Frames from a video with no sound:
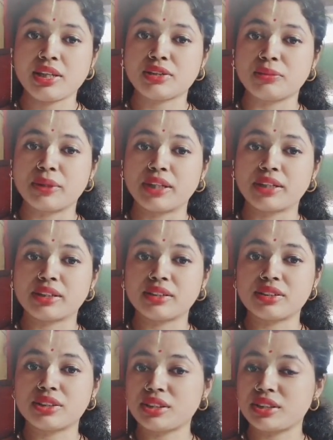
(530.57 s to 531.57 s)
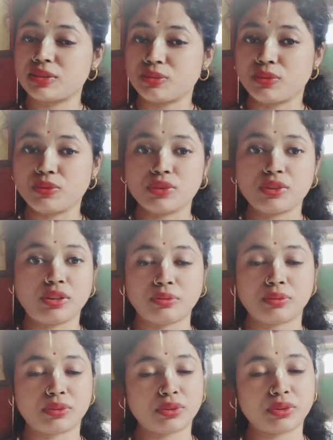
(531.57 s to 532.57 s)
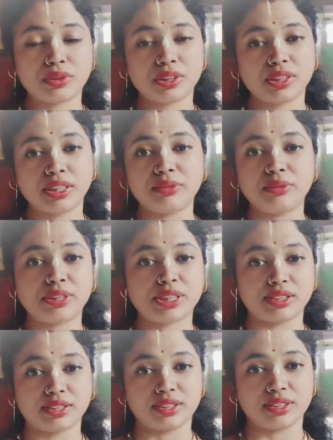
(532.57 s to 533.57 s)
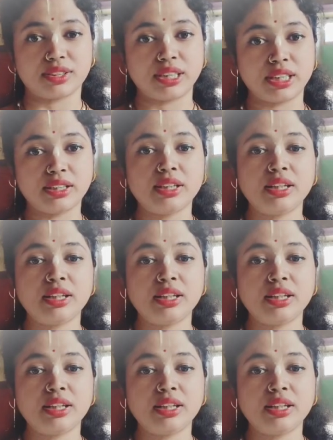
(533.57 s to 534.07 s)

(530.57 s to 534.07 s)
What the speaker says: plus twice E dz square is